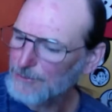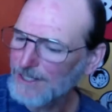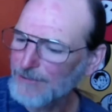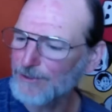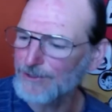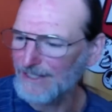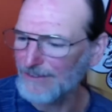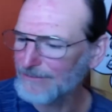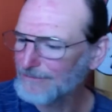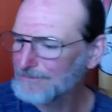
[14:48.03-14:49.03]
I wrote down.
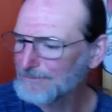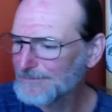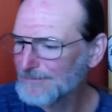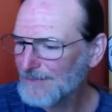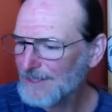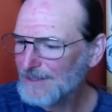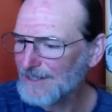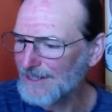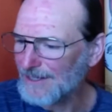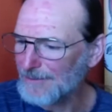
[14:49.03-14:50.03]

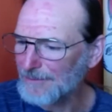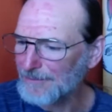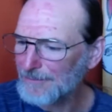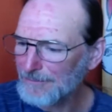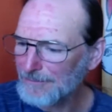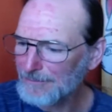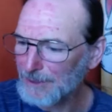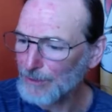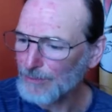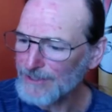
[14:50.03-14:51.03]
Uh, Bill
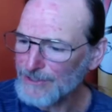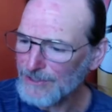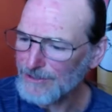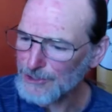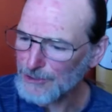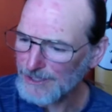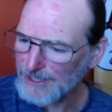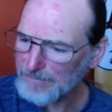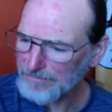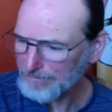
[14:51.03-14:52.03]
runs to the
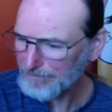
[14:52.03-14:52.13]
stream.